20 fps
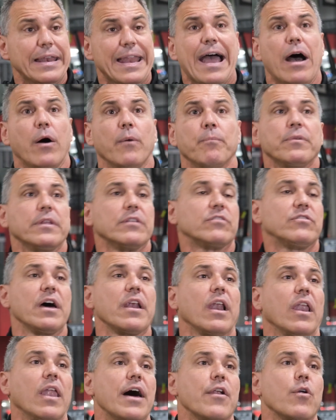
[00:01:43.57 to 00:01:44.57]
Now, it's
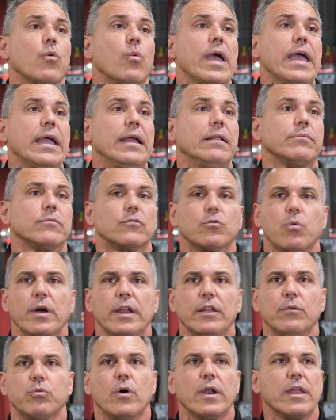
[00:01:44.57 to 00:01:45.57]
not a lot of weight,
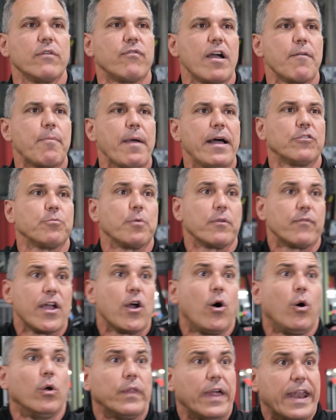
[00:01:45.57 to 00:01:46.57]
20, 25 pounds, but if I
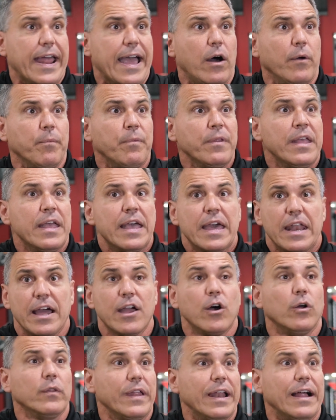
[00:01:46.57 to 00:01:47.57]
hold it out, and
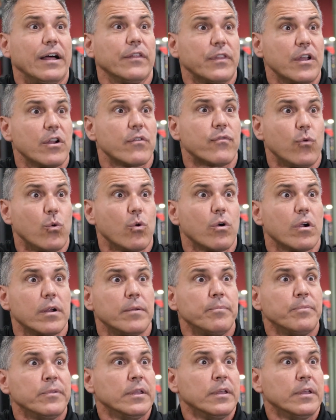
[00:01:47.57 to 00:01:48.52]
I hold it out there for,